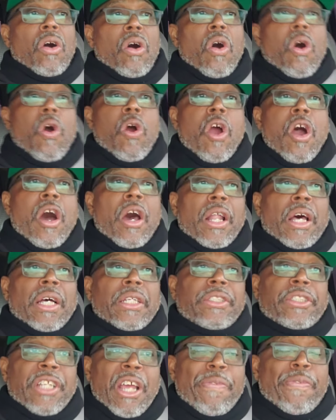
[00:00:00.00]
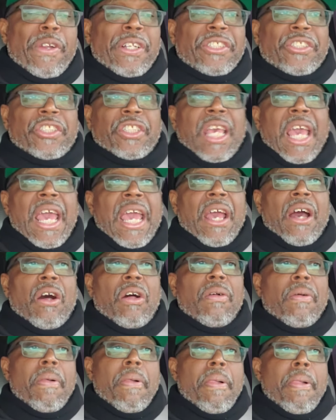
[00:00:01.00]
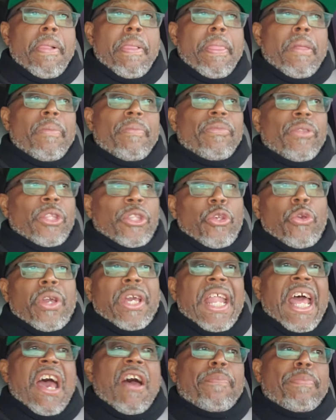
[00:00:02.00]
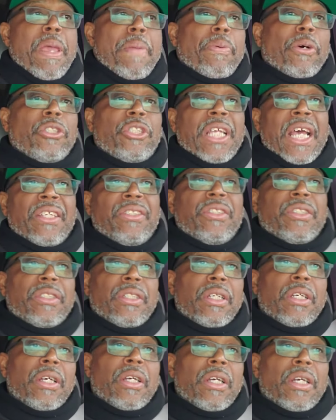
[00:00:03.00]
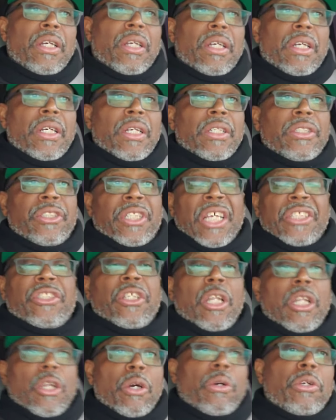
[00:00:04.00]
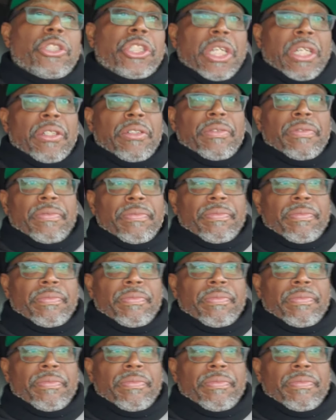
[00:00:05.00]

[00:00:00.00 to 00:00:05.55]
Or on a different scale, you could have people just disillusioned.